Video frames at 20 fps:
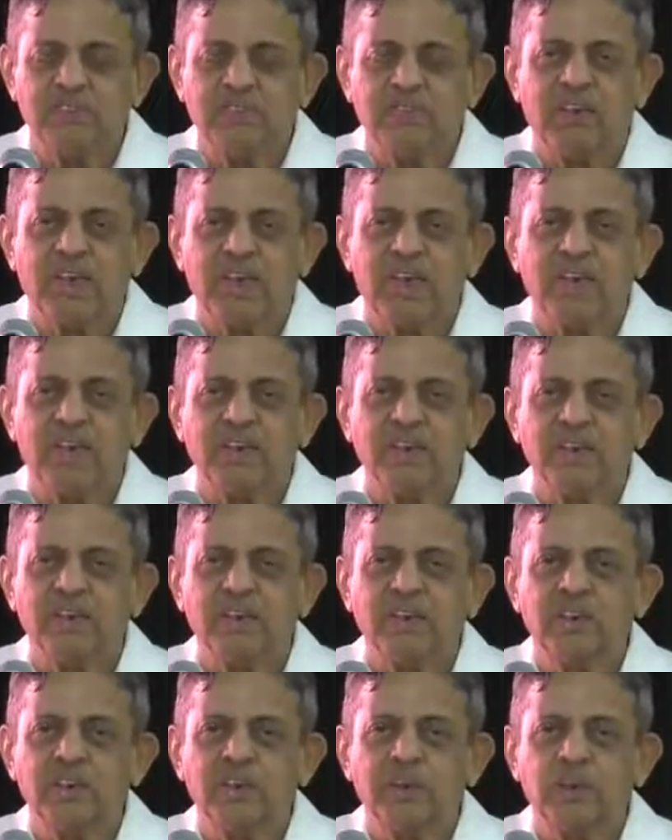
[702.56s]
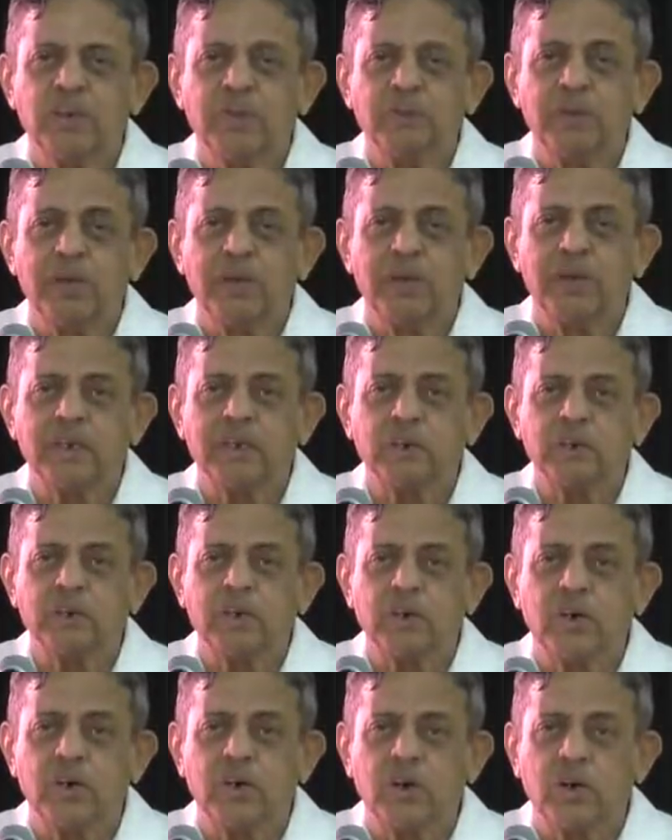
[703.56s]
when you make a
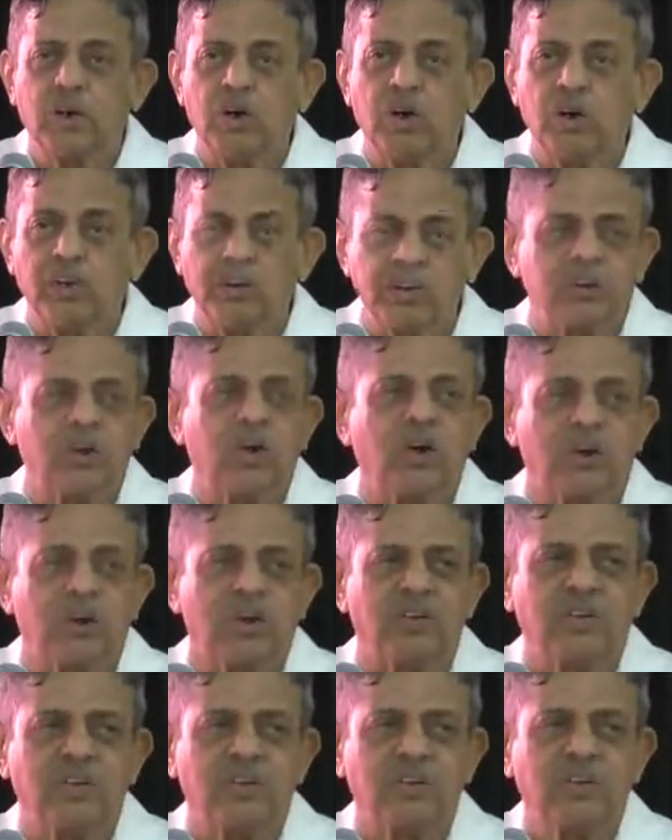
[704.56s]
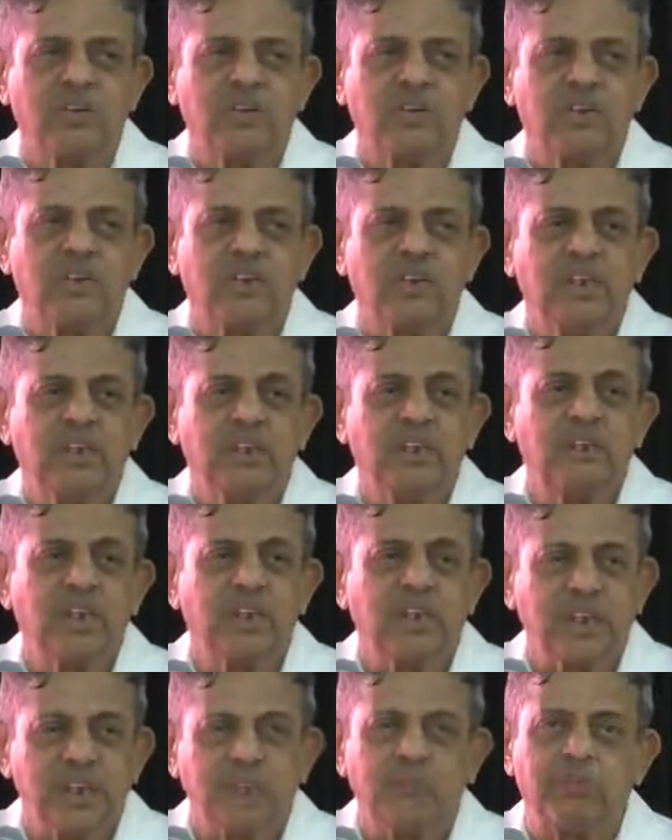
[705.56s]
strong resolve, a
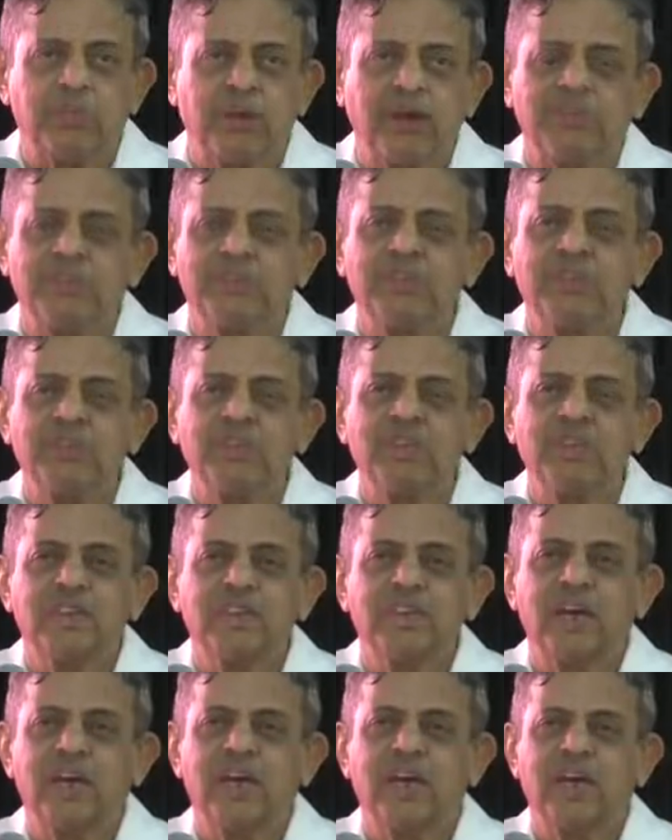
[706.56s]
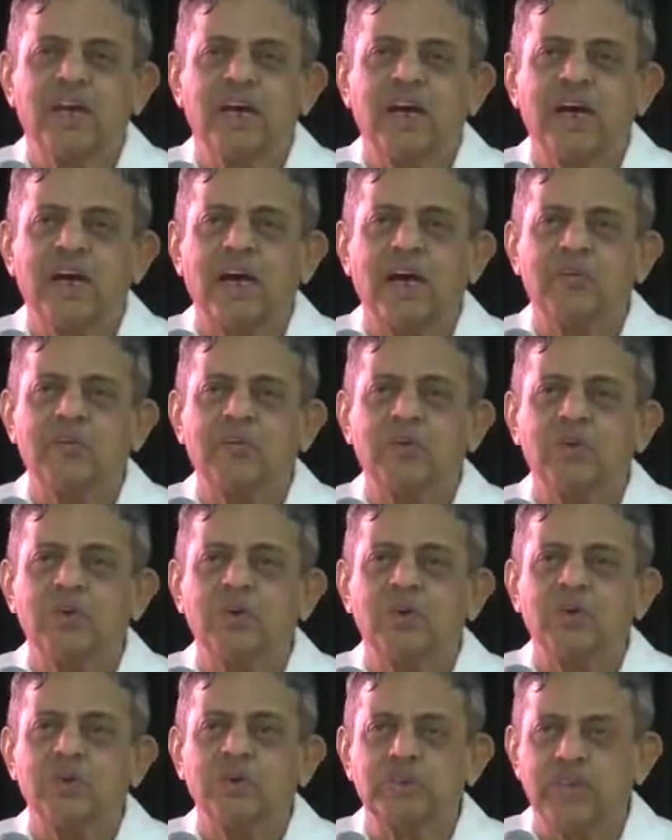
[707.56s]
sankalpa, that I am
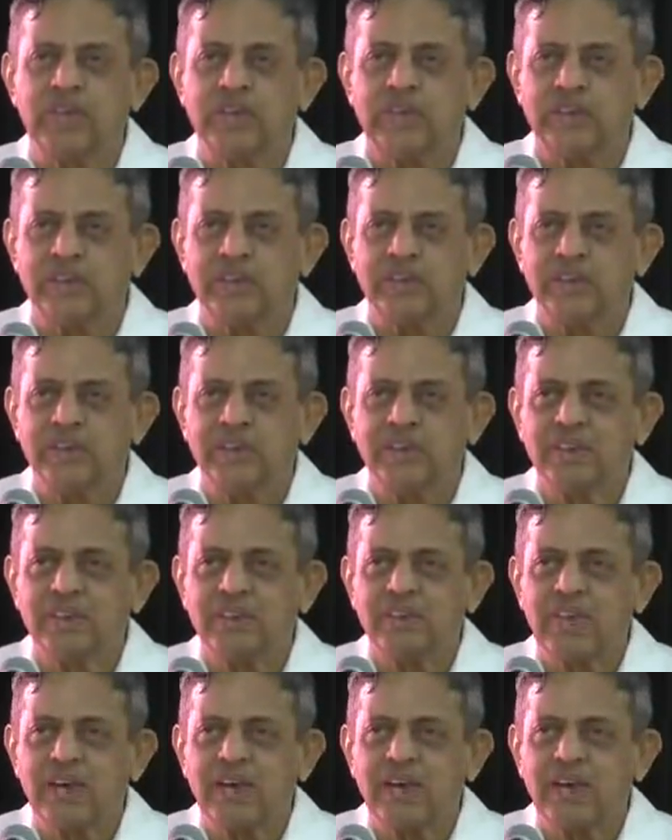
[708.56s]
going to change.